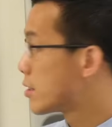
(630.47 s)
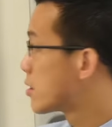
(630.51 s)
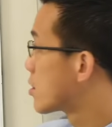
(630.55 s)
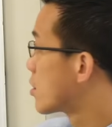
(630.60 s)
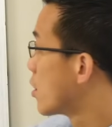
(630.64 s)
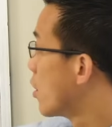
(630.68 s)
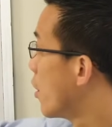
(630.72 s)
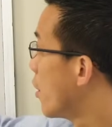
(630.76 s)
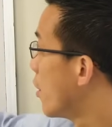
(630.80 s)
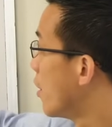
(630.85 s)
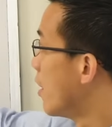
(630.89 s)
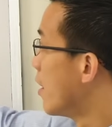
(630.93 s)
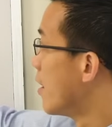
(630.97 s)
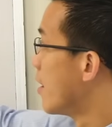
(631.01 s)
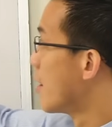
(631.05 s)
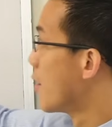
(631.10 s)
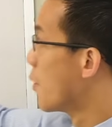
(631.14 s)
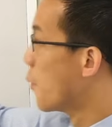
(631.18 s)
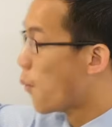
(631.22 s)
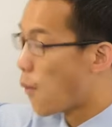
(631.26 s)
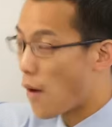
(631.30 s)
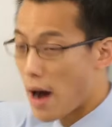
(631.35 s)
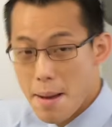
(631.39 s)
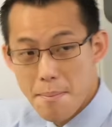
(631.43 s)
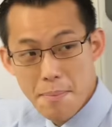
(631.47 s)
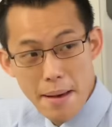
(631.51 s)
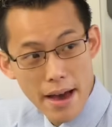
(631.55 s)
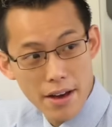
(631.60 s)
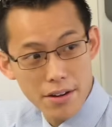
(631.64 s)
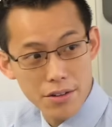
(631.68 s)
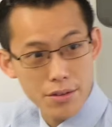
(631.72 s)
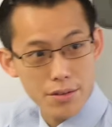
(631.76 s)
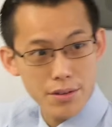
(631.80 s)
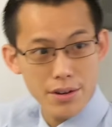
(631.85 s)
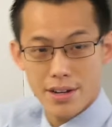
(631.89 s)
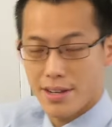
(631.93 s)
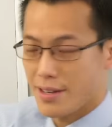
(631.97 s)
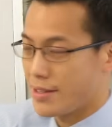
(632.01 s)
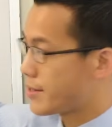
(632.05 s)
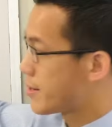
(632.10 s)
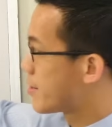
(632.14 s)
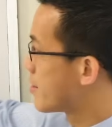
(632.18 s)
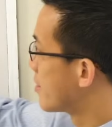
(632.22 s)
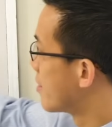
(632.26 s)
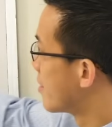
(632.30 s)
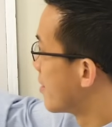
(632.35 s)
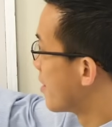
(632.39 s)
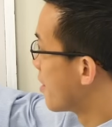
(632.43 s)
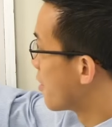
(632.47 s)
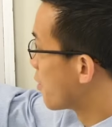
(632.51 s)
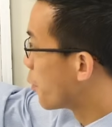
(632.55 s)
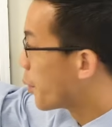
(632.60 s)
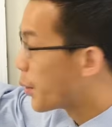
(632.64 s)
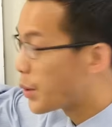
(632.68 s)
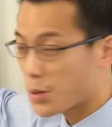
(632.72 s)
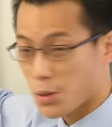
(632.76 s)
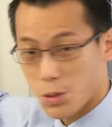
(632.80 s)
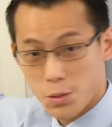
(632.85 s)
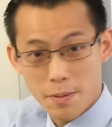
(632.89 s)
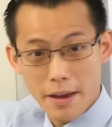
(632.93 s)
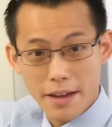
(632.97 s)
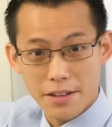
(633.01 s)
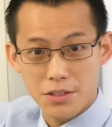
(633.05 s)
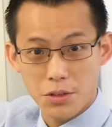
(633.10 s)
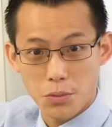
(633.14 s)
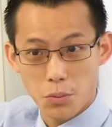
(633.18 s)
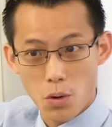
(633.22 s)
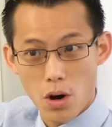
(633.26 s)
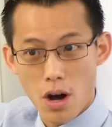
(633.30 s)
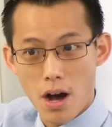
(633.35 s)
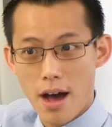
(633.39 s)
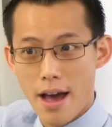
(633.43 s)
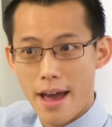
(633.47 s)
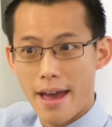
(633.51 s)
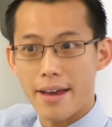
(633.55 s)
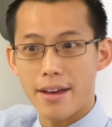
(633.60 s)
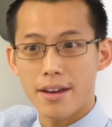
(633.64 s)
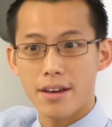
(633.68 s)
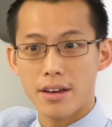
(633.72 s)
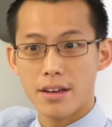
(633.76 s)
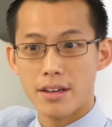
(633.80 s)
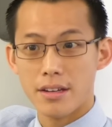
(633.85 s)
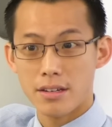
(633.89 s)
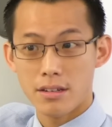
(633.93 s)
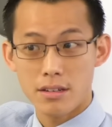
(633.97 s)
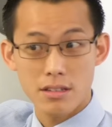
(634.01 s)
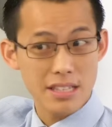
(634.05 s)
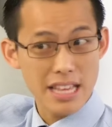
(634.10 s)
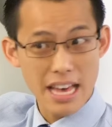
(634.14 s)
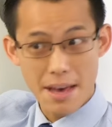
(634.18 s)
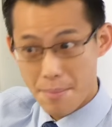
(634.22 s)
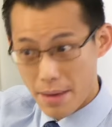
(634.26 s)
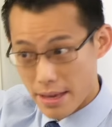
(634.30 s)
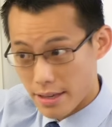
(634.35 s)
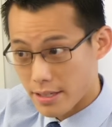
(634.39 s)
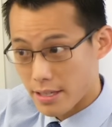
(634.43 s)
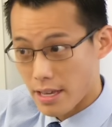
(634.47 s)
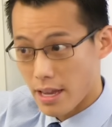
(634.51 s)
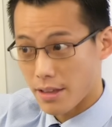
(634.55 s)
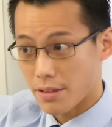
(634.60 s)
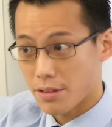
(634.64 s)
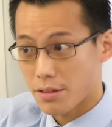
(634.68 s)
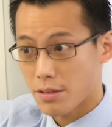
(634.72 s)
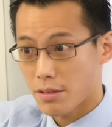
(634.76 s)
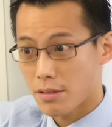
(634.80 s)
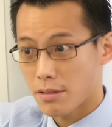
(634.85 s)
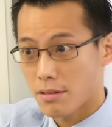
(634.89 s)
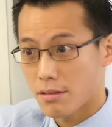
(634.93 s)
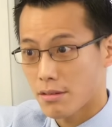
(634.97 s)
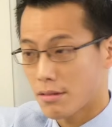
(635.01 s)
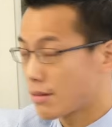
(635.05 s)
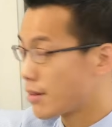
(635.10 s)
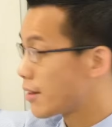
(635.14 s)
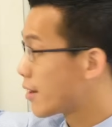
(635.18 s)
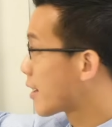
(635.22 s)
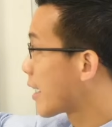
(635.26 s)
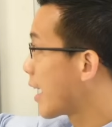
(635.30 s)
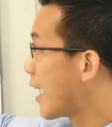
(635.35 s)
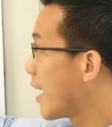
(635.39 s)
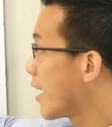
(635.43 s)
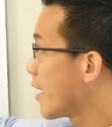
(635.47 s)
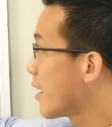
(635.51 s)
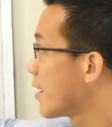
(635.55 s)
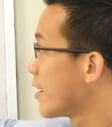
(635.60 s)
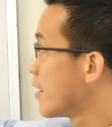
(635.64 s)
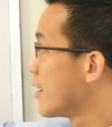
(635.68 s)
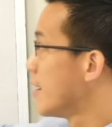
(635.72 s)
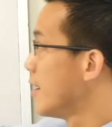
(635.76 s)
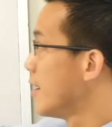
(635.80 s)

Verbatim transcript: So y boundaries with respect to y, does that make sense? Okay?